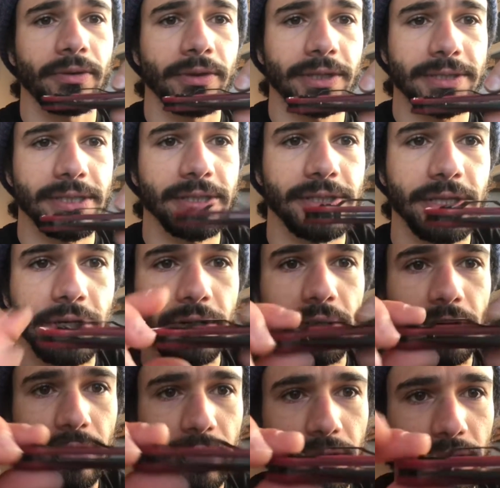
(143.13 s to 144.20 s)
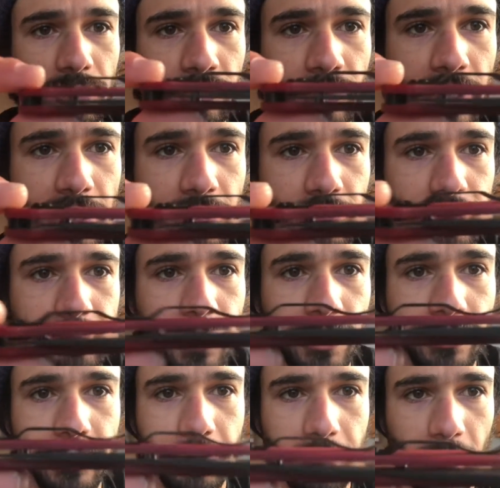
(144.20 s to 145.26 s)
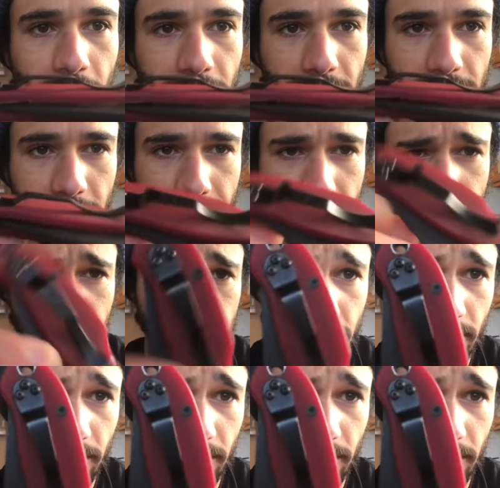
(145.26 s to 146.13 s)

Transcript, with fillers: this is their regular Spyderco pocket clip. It comes